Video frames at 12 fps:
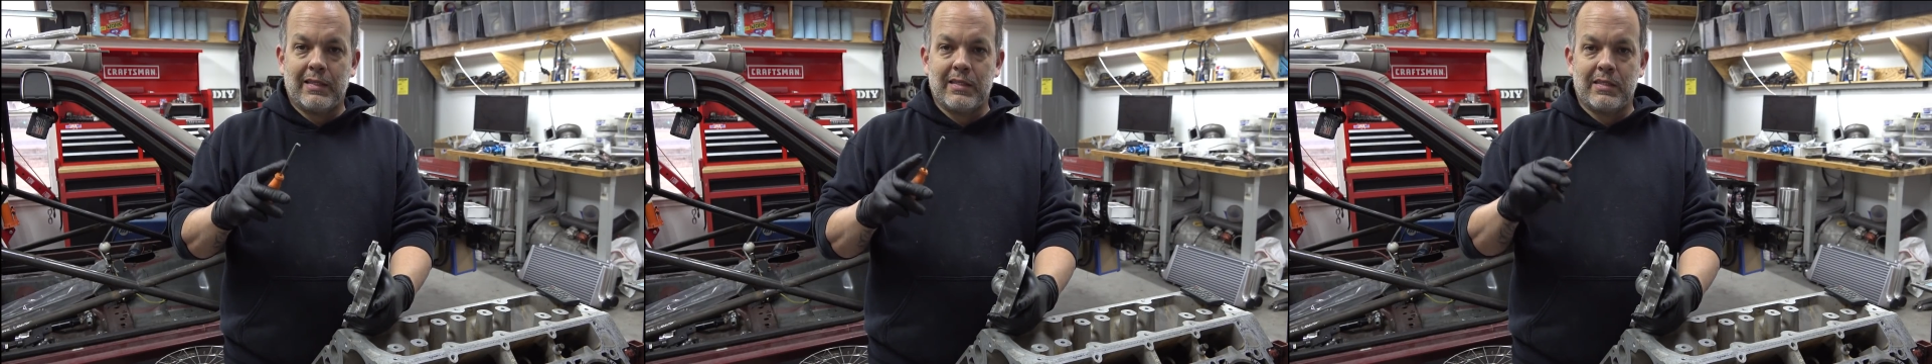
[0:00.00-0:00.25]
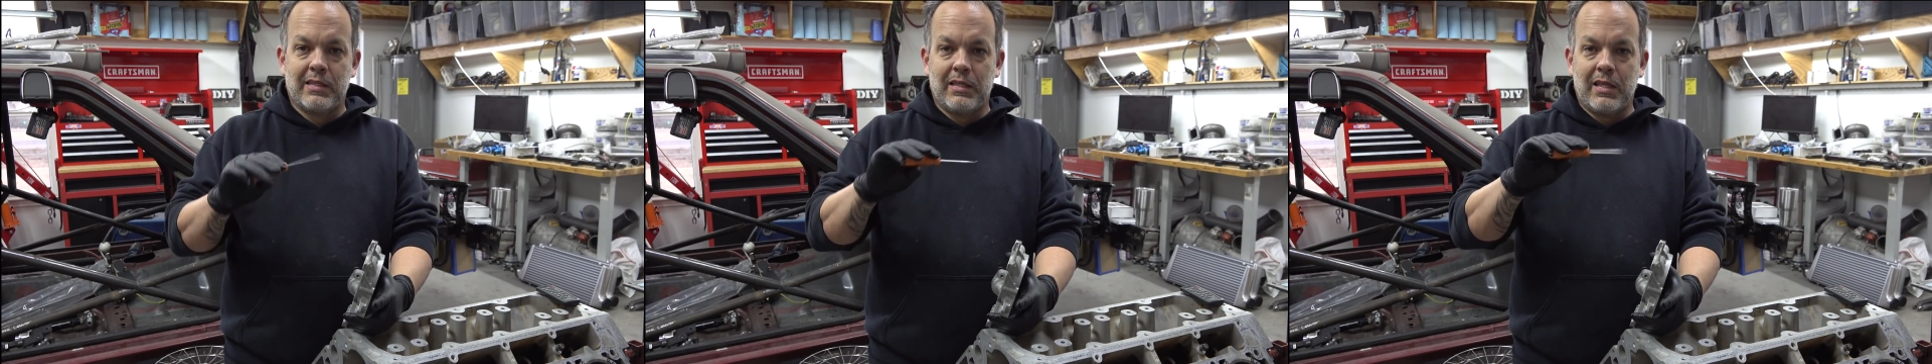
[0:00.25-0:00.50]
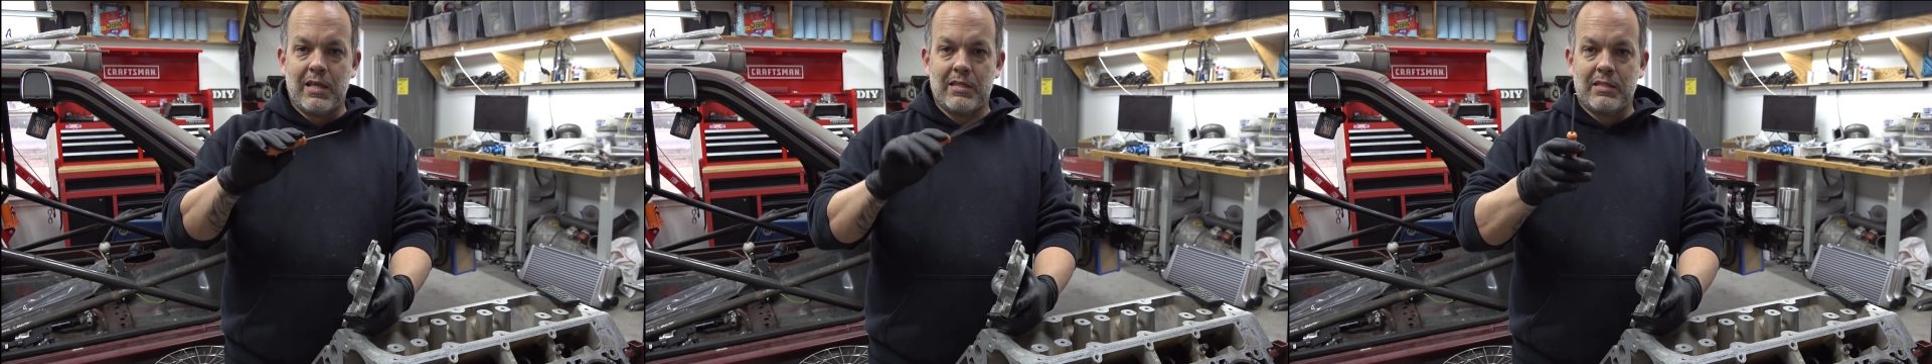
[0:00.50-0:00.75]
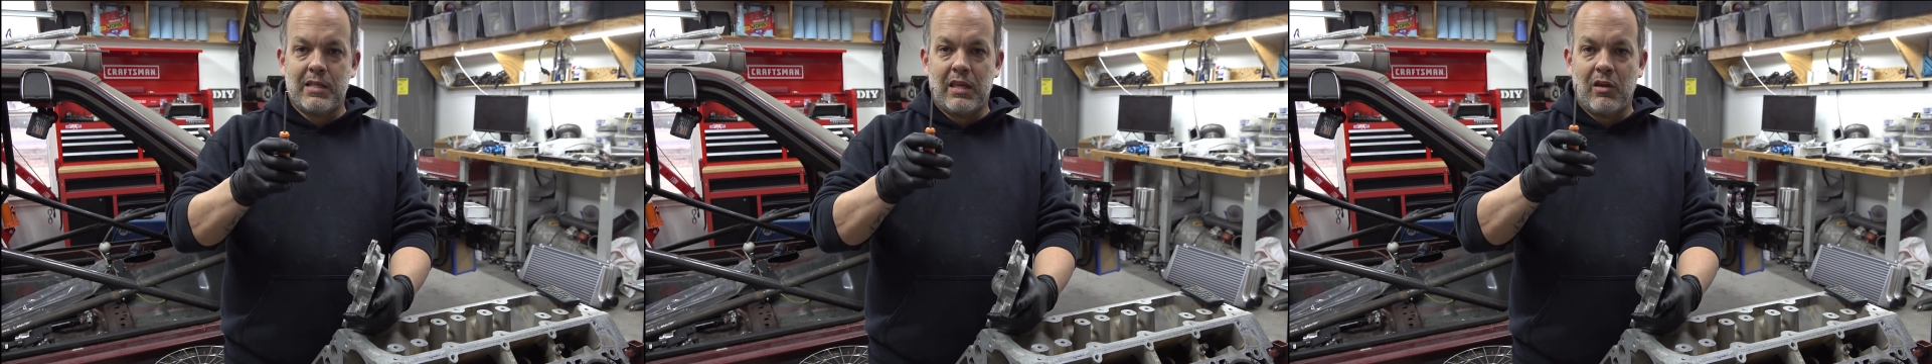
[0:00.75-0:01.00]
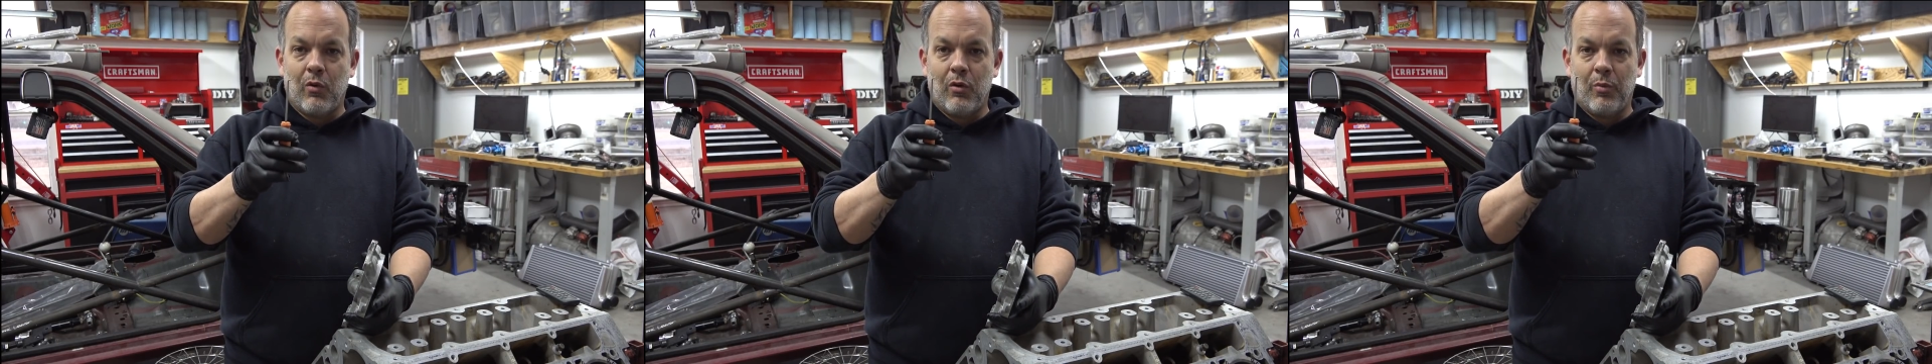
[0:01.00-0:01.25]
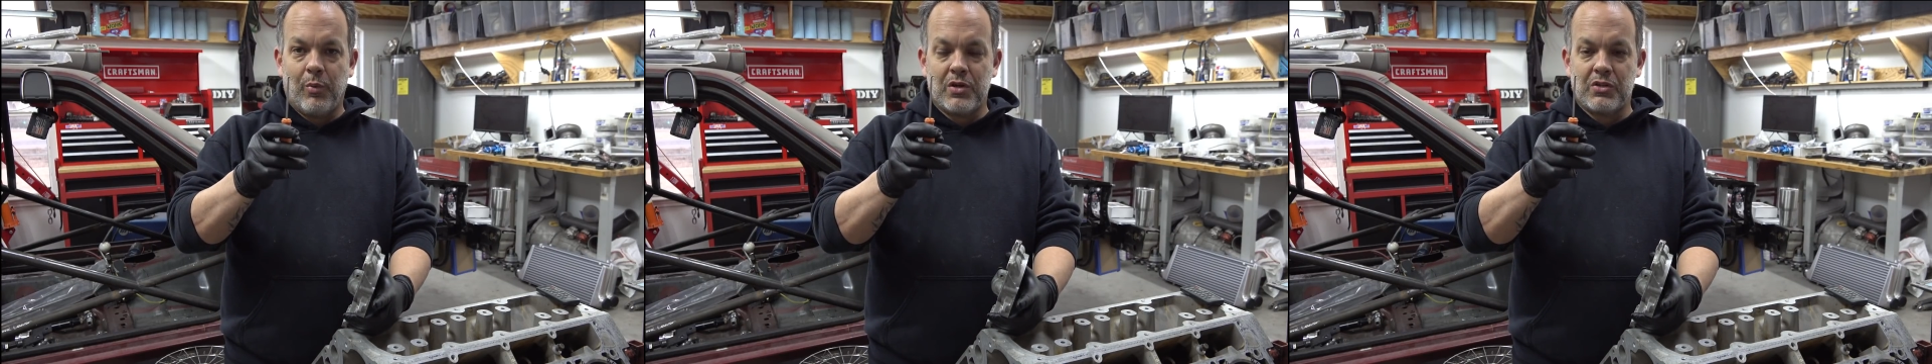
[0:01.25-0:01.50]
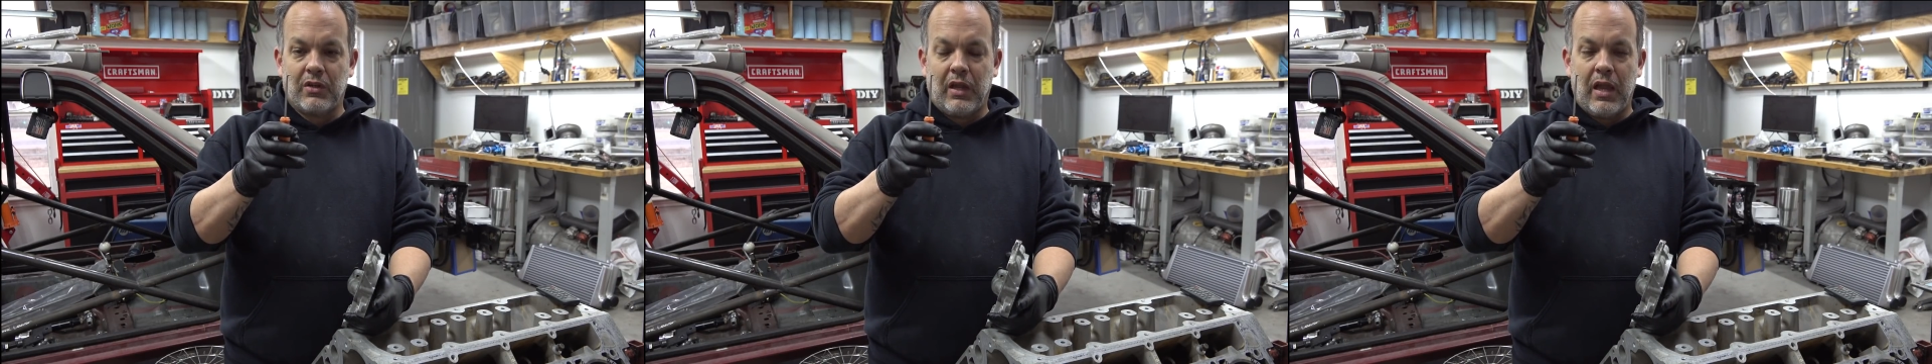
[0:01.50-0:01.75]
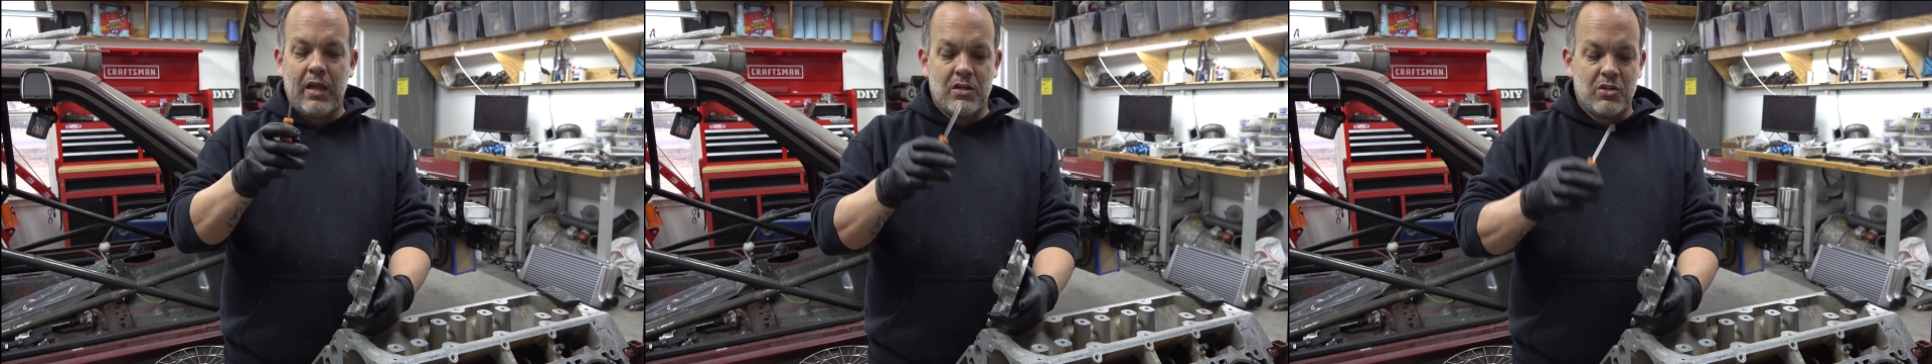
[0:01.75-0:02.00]
to see that steady oil pressure
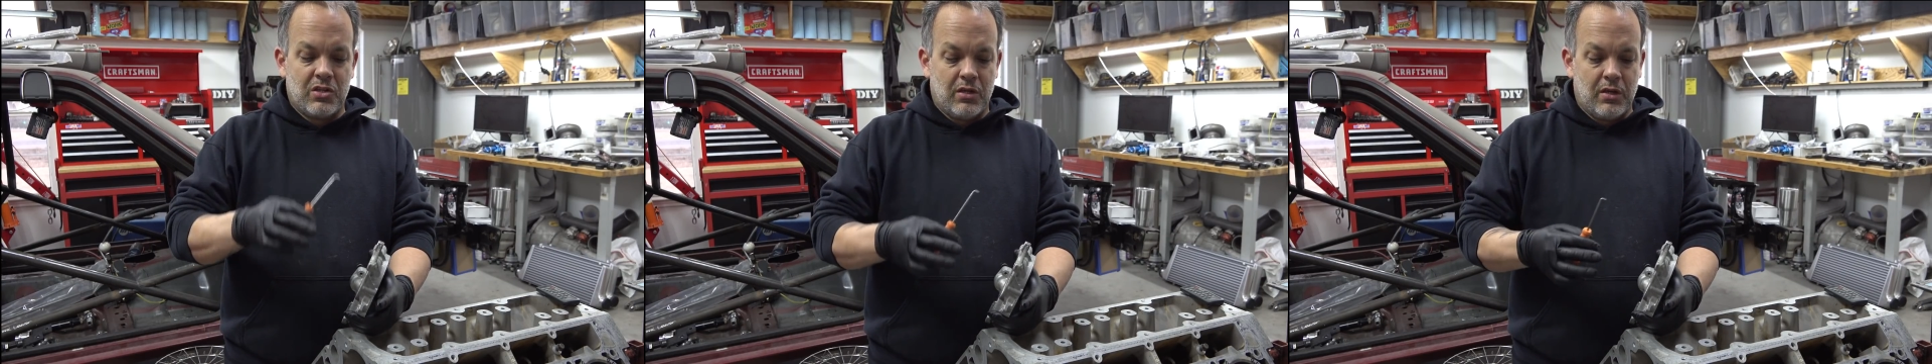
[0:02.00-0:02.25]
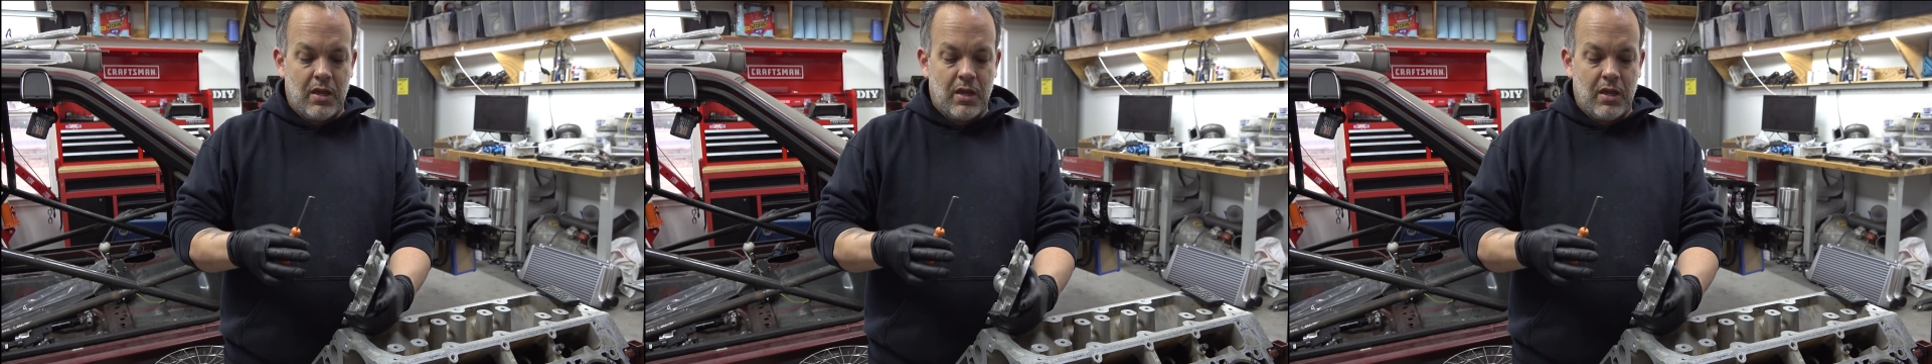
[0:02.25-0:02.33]
gauge,